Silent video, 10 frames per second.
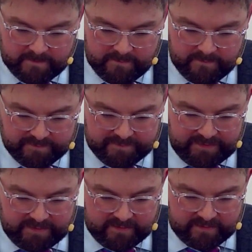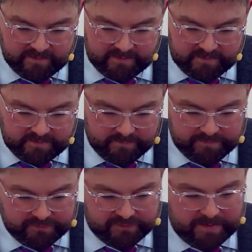with fear,
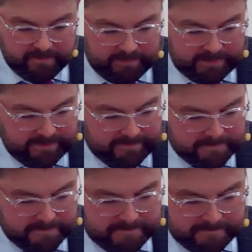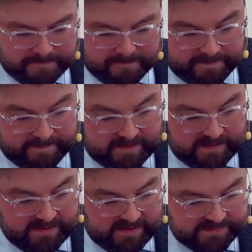with trembling.
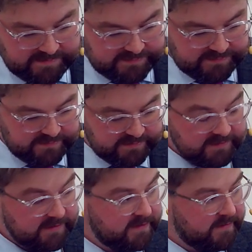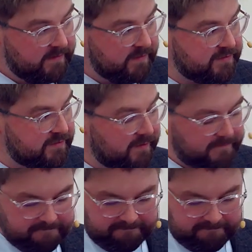Kiss the Son.